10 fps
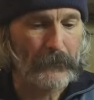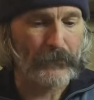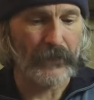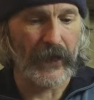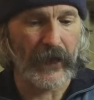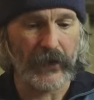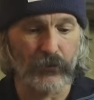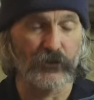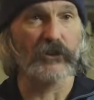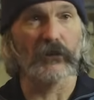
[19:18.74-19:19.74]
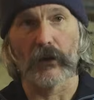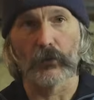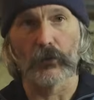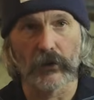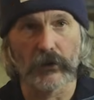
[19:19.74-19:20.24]
And it was just a lot
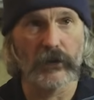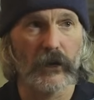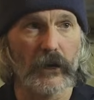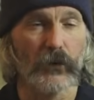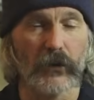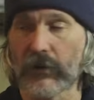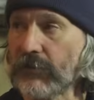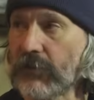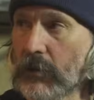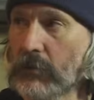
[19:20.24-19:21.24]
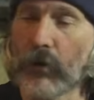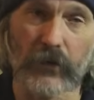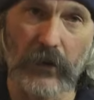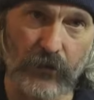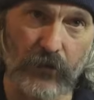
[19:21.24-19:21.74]
of work. Whether I found the bull
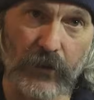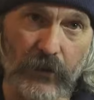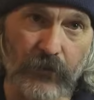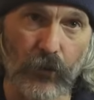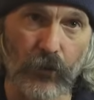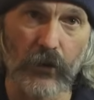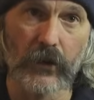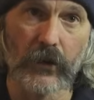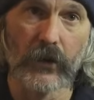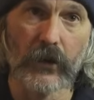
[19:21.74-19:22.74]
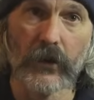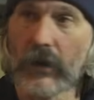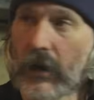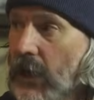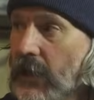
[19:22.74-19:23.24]
that I was looking for
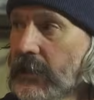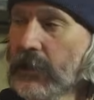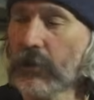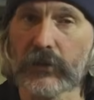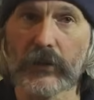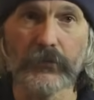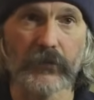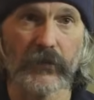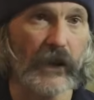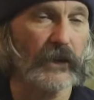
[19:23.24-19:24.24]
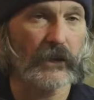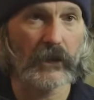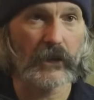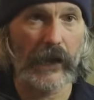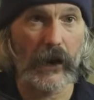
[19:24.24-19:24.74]
and killed him, then
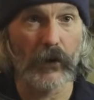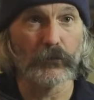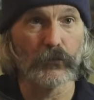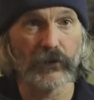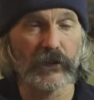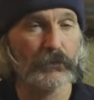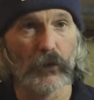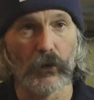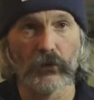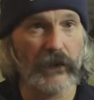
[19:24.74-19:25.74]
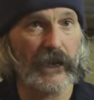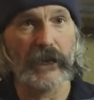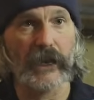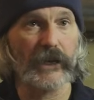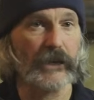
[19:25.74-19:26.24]
now I'm with this bull late at
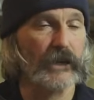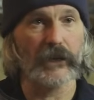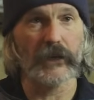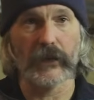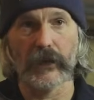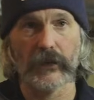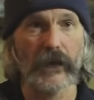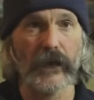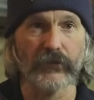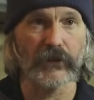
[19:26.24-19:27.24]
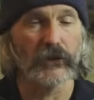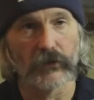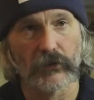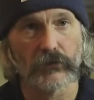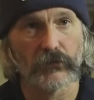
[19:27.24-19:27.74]
night and having
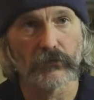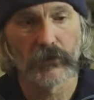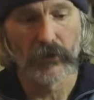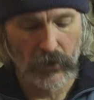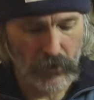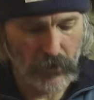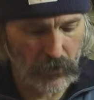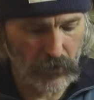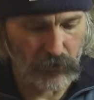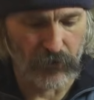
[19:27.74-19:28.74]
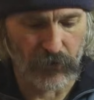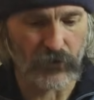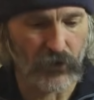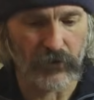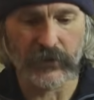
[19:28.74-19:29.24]
to
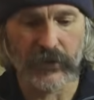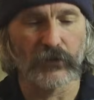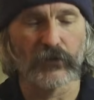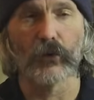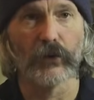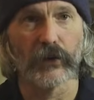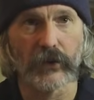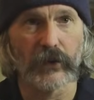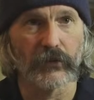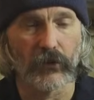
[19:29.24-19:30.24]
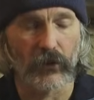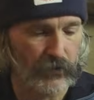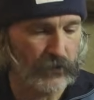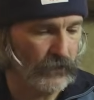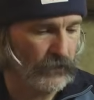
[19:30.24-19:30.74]
traverse all this territory in the dark. And